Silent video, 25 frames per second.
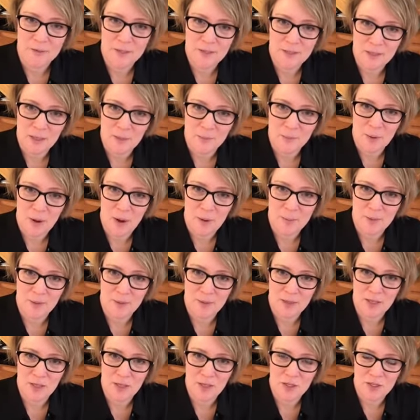
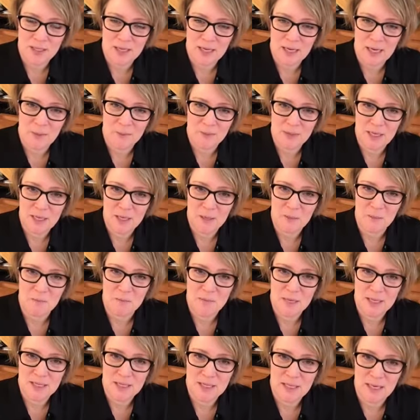subpopulation's income data
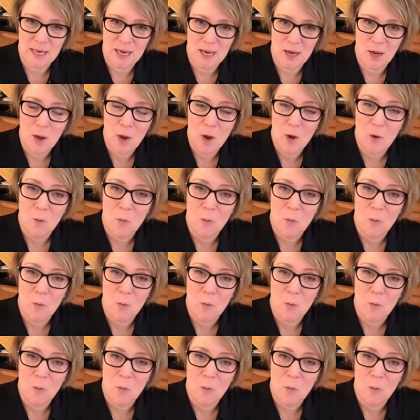missing